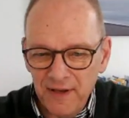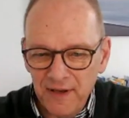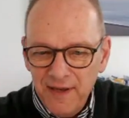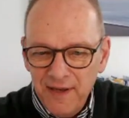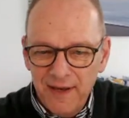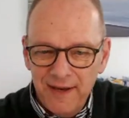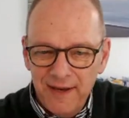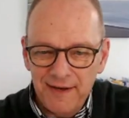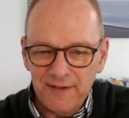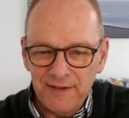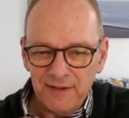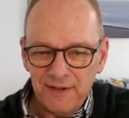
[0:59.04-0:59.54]
the
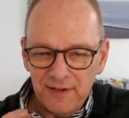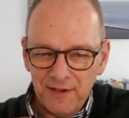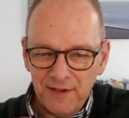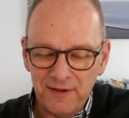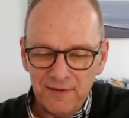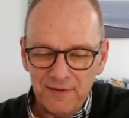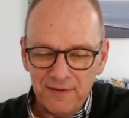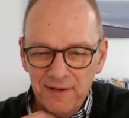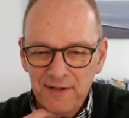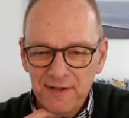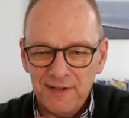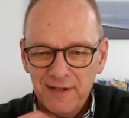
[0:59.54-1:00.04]
case.
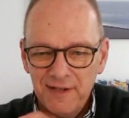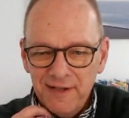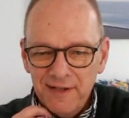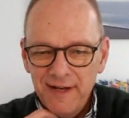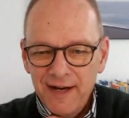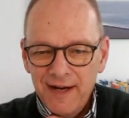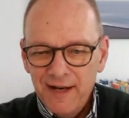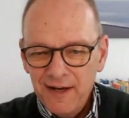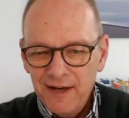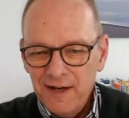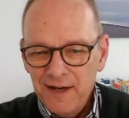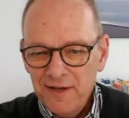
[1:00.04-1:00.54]
It's the
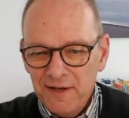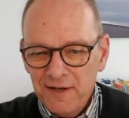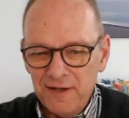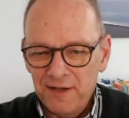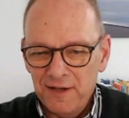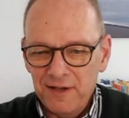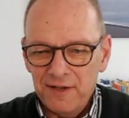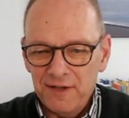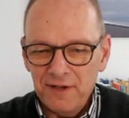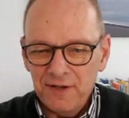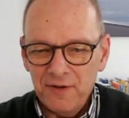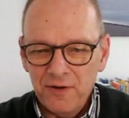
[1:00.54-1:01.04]
Netherlands.
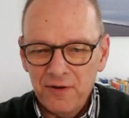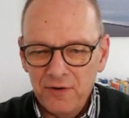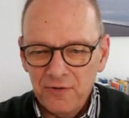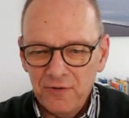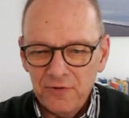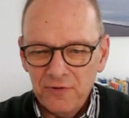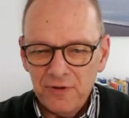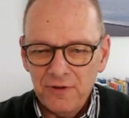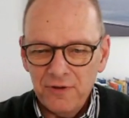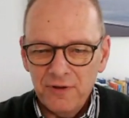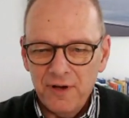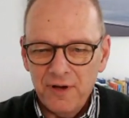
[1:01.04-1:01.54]
It's a
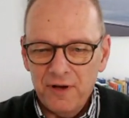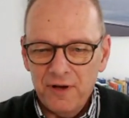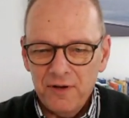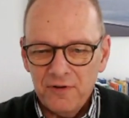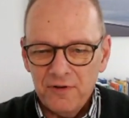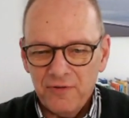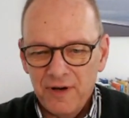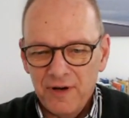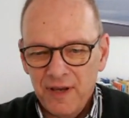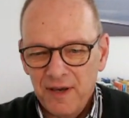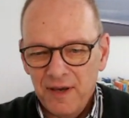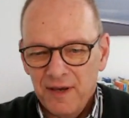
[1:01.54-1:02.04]
coastal
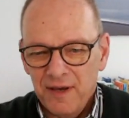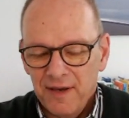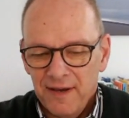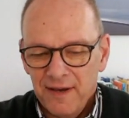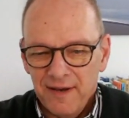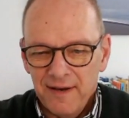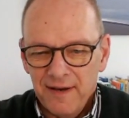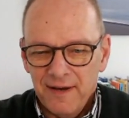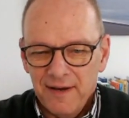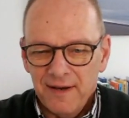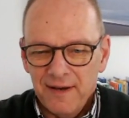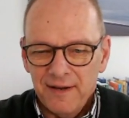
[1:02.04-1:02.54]
country
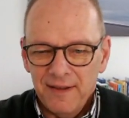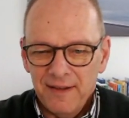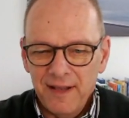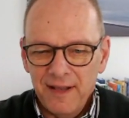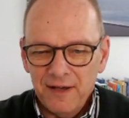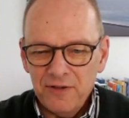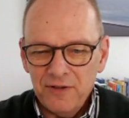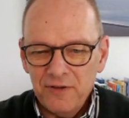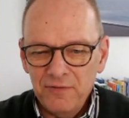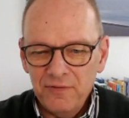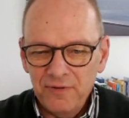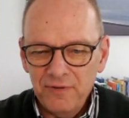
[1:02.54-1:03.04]

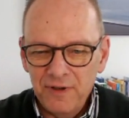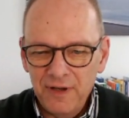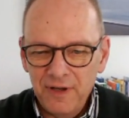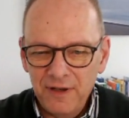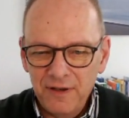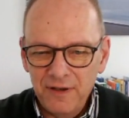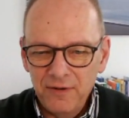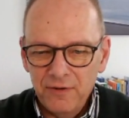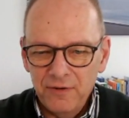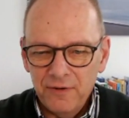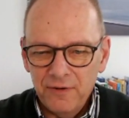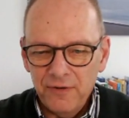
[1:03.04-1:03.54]
next to the
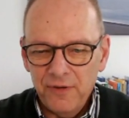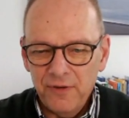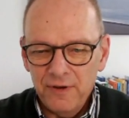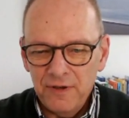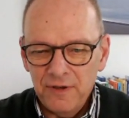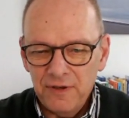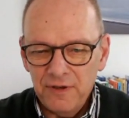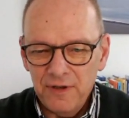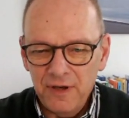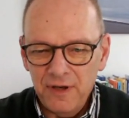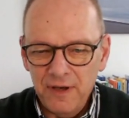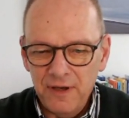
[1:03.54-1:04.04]
North
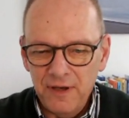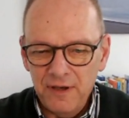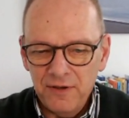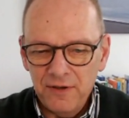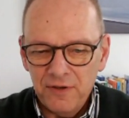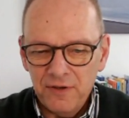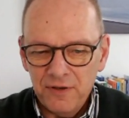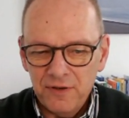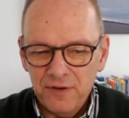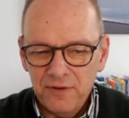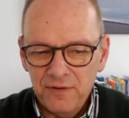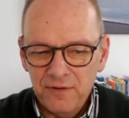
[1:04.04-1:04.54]
Sea,
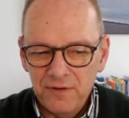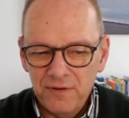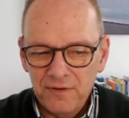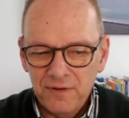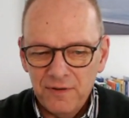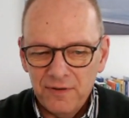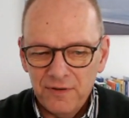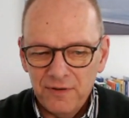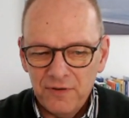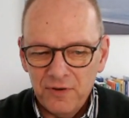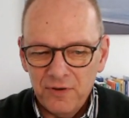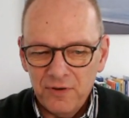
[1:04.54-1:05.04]
so
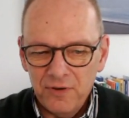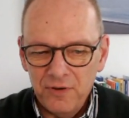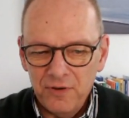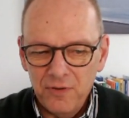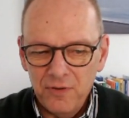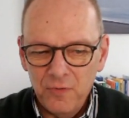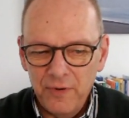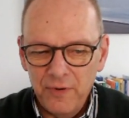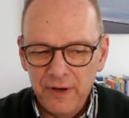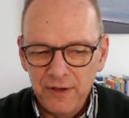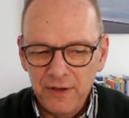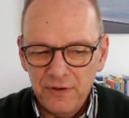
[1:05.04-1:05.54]
there's
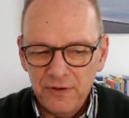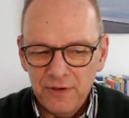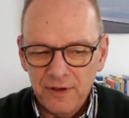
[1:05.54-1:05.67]
always